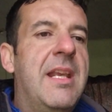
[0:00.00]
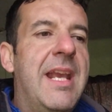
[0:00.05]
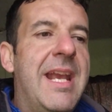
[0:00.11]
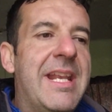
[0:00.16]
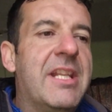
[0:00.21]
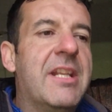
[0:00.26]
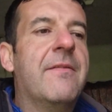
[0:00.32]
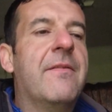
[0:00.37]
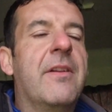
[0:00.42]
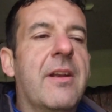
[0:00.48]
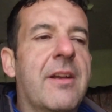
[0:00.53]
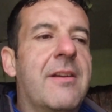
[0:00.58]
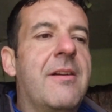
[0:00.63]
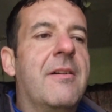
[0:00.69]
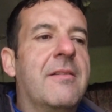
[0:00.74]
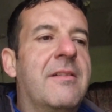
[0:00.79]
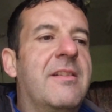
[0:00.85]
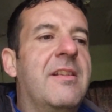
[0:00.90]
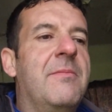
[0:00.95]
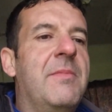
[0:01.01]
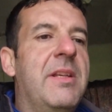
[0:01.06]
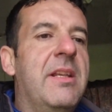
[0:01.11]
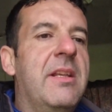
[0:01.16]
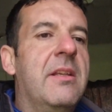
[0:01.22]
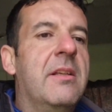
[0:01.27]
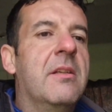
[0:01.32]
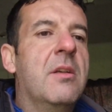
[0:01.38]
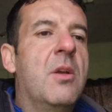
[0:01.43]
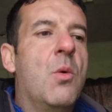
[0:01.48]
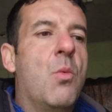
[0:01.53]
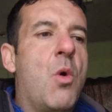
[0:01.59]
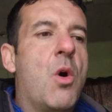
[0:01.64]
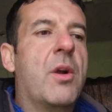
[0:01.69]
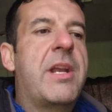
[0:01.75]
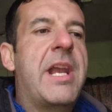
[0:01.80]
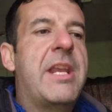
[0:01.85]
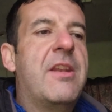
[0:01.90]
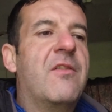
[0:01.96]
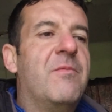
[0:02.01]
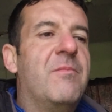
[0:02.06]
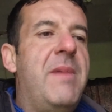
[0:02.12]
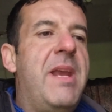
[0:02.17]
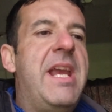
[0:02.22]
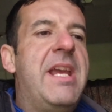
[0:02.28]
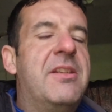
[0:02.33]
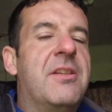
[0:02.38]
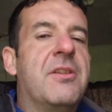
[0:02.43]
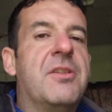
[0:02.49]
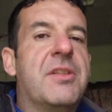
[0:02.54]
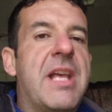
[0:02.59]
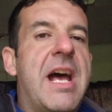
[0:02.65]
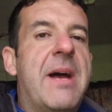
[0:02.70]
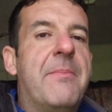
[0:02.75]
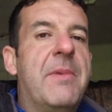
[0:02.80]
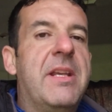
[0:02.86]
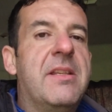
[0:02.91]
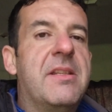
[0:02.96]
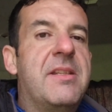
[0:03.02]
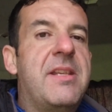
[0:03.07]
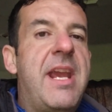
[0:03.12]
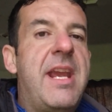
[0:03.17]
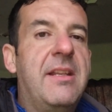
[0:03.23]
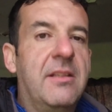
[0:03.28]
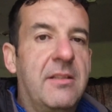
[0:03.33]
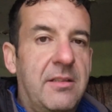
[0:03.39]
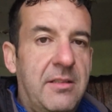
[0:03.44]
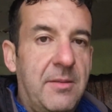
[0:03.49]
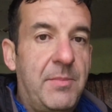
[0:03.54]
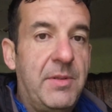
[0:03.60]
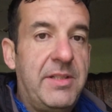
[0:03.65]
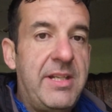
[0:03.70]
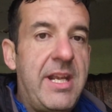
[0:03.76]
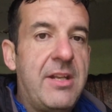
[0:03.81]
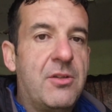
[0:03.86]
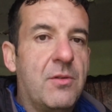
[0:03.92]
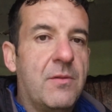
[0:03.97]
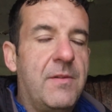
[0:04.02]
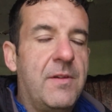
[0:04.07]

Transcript: it never occurred to me what kind of message that might send to potential